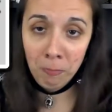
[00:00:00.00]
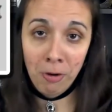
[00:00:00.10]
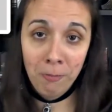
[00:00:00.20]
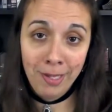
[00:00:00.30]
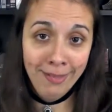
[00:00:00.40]

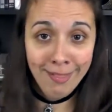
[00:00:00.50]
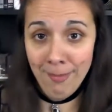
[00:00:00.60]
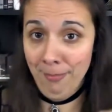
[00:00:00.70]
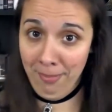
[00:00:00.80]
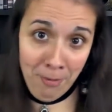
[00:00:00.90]
Throw in
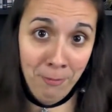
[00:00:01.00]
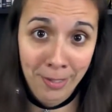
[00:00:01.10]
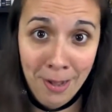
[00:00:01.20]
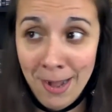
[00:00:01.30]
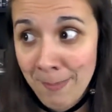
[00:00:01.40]
some
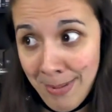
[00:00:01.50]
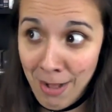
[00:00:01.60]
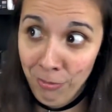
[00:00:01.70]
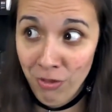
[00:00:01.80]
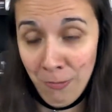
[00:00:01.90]
smoking hot
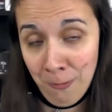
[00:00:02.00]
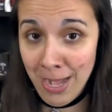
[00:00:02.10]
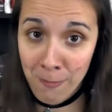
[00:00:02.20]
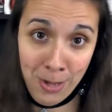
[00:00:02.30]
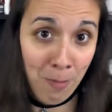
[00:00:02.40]
bow chicka
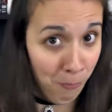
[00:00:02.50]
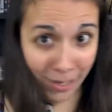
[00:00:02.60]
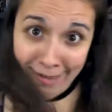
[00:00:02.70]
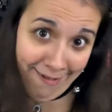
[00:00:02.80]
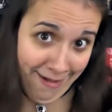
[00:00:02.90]
wow wow
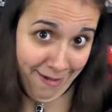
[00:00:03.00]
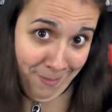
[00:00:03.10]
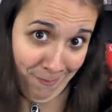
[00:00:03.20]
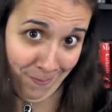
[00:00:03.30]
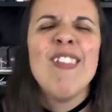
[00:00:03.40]
boinkin'
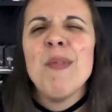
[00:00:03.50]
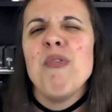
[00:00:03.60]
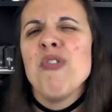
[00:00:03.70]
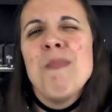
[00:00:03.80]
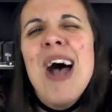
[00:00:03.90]
time, some
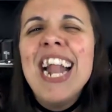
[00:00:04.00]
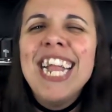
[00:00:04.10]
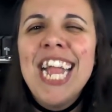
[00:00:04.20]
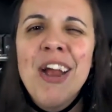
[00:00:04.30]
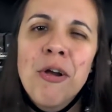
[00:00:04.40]

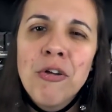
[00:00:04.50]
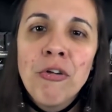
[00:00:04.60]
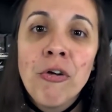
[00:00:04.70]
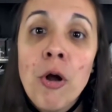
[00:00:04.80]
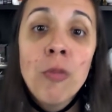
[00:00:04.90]
dramatic character
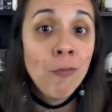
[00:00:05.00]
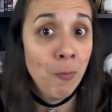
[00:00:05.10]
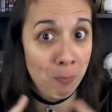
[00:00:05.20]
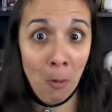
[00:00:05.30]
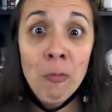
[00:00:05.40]
growth for
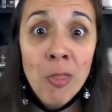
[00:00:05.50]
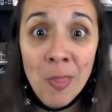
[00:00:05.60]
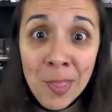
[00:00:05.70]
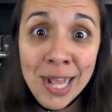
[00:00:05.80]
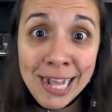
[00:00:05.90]
both of
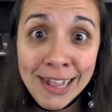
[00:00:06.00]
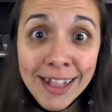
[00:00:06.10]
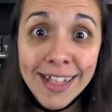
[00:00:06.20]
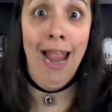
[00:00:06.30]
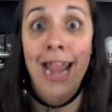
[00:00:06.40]
the
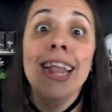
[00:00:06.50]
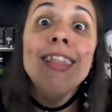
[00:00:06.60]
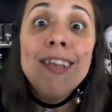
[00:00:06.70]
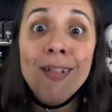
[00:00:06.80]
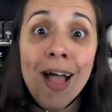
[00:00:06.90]
leads,
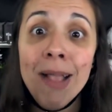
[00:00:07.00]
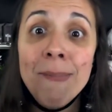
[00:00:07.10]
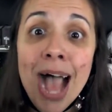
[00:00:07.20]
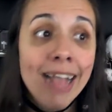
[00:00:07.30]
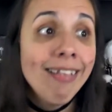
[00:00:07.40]
and a
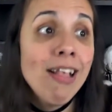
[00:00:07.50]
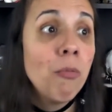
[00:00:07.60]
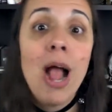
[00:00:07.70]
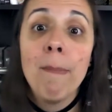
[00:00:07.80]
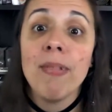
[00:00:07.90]
climax
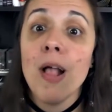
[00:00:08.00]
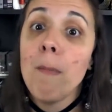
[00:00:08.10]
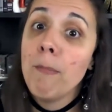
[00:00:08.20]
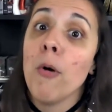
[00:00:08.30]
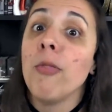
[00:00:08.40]
that wraps
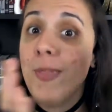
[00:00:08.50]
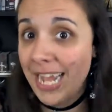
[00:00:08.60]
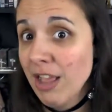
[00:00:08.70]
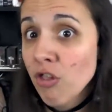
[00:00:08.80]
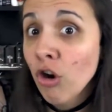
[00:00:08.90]
up both
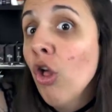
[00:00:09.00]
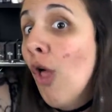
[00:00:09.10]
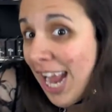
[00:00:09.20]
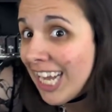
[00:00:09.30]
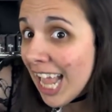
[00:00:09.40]
the
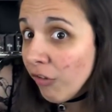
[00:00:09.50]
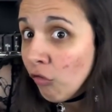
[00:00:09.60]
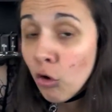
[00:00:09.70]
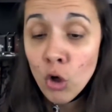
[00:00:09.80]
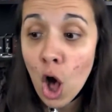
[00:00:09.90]
internal and
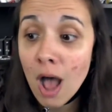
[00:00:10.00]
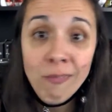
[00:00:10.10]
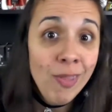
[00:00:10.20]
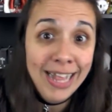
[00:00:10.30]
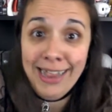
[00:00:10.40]
external
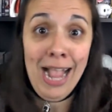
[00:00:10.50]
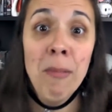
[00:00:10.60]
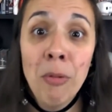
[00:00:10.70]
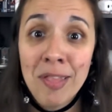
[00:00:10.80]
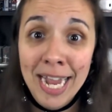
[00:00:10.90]
conflict
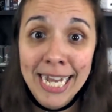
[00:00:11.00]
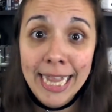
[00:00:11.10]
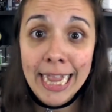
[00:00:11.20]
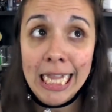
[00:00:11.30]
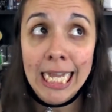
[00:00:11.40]

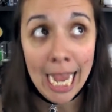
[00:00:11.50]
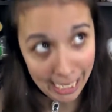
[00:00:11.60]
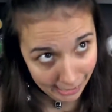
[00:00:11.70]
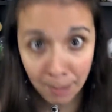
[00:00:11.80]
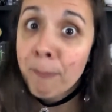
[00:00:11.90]
simultaneously,
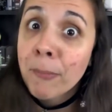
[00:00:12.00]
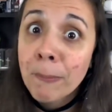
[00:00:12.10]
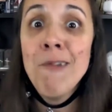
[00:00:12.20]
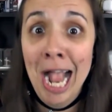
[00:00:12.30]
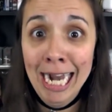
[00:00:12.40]
and yep,
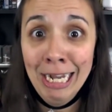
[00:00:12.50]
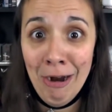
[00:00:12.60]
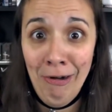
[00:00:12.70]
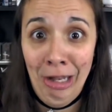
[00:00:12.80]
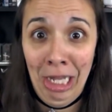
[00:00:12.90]

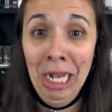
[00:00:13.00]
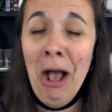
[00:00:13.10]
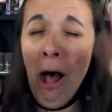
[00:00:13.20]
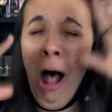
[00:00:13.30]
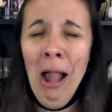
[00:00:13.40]
fangirling!
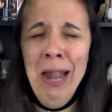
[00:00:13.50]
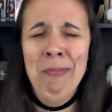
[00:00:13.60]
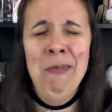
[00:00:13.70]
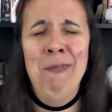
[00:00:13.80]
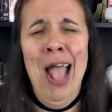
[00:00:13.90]
All
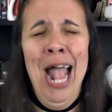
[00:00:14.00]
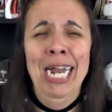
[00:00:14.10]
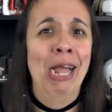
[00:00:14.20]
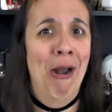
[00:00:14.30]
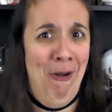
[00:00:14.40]
of the
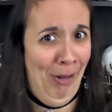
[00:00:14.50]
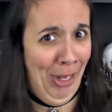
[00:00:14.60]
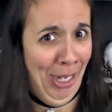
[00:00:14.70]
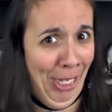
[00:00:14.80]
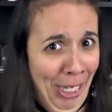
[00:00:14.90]

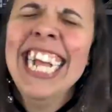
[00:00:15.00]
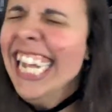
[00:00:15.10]
fangirling!